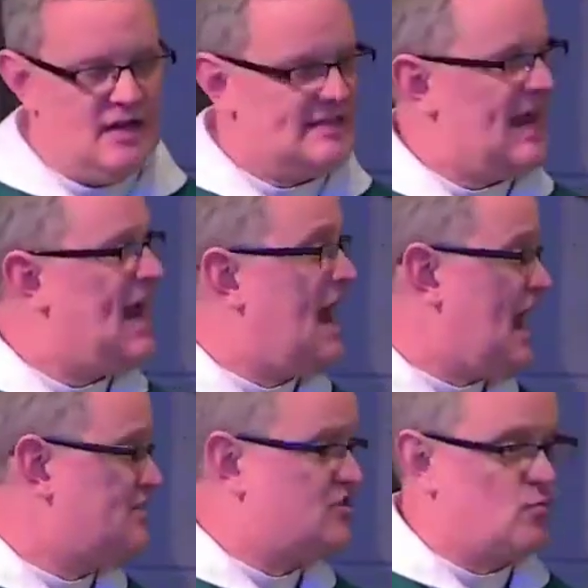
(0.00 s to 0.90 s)

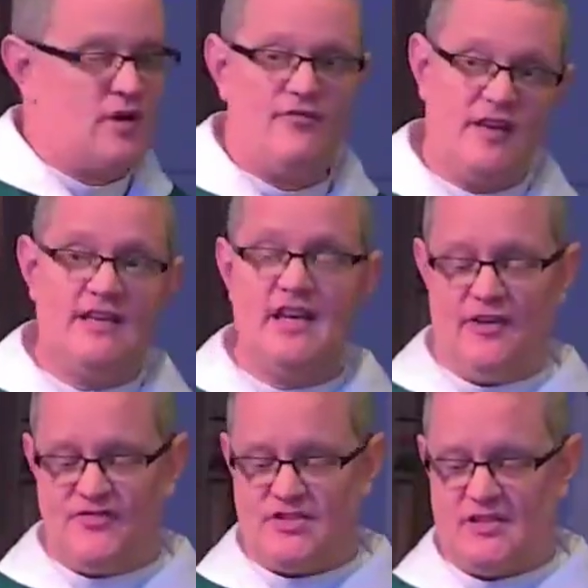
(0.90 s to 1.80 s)
tasks, one of the
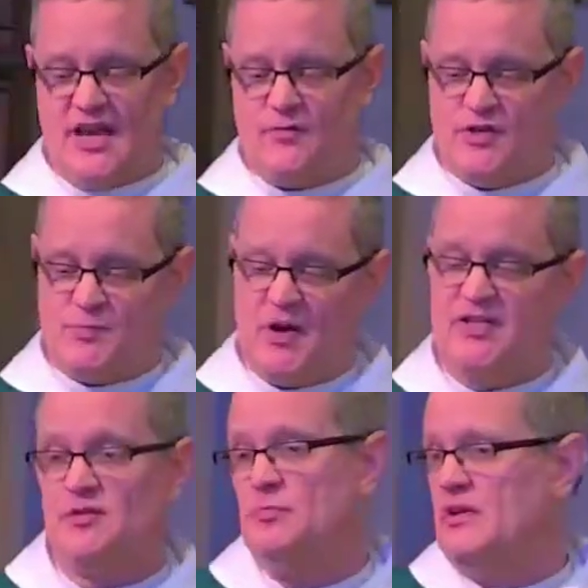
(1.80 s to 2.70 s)
gifts and
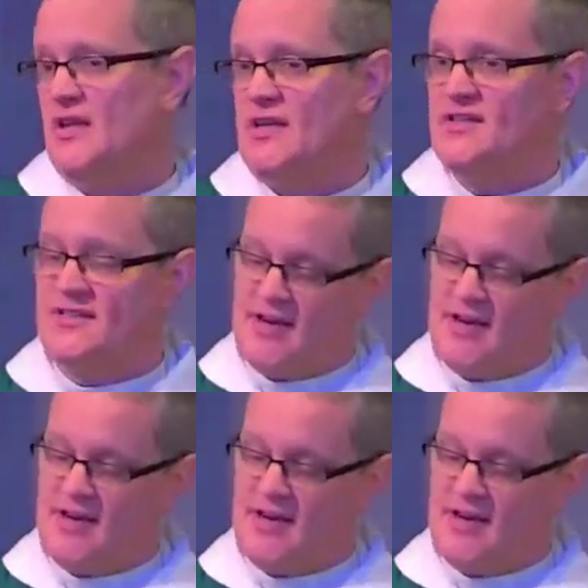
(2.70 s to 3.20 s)
responsibilities